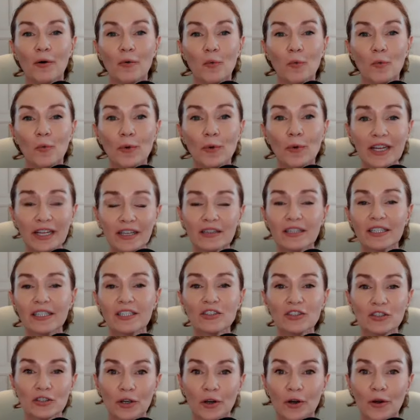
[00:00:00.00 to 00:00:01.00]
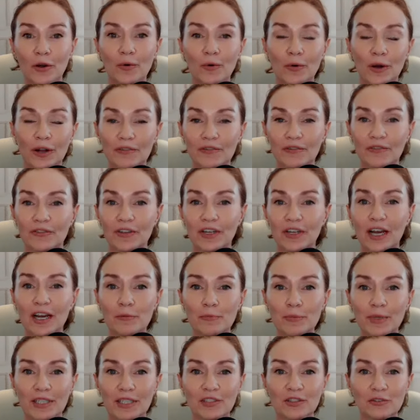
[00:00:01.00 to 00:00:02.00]
weekly show on
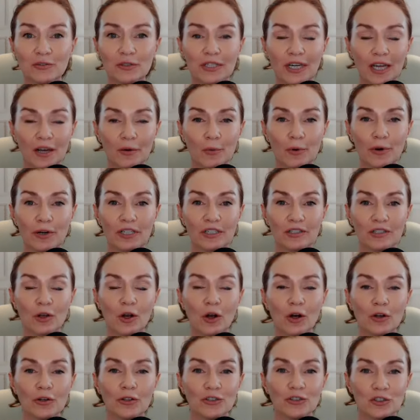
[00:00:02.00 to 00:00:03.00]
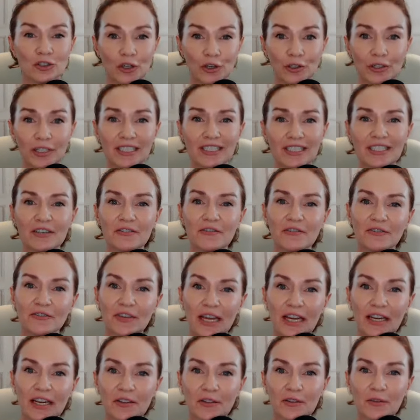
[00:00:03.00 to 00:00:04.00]
Fiat Ministry Network. It's called Journeys in
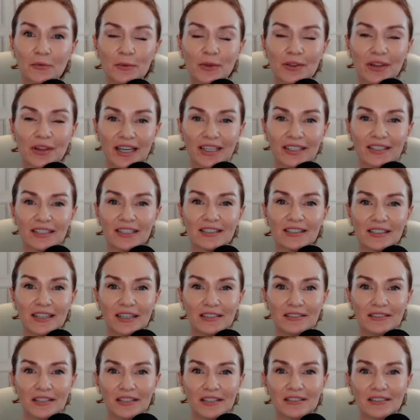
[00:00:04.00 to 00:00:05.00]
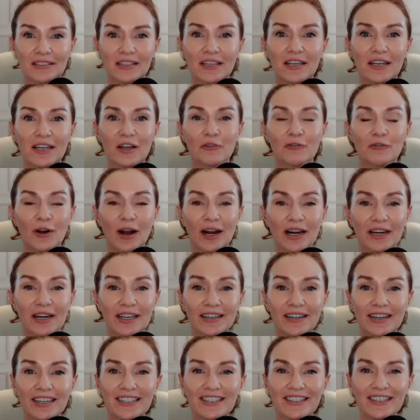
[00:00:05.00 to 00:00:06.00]
Faith with Ann DeSantis,
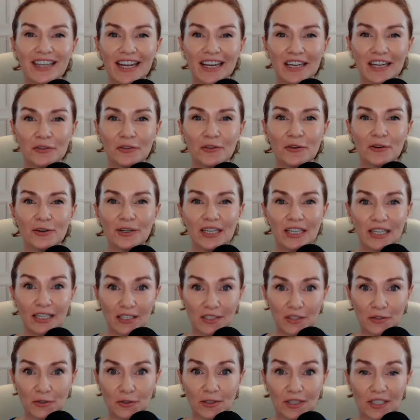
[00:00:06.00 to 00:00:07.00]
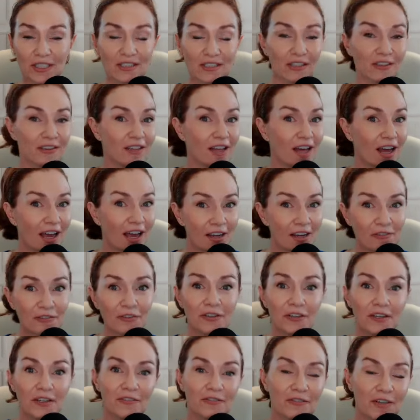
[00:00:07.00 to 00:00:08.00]
Friday nights, 8:30 Eastern. It's a live
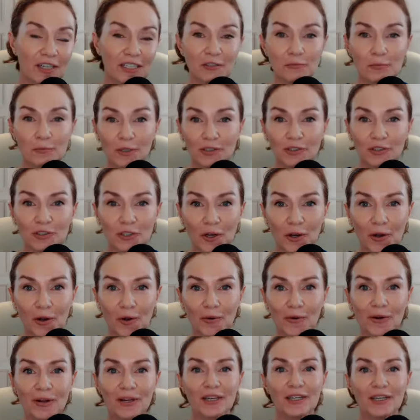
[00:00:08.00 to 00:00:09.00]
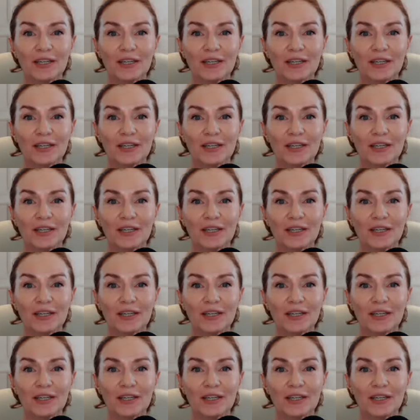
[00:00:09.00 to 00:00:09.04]
Facebook show.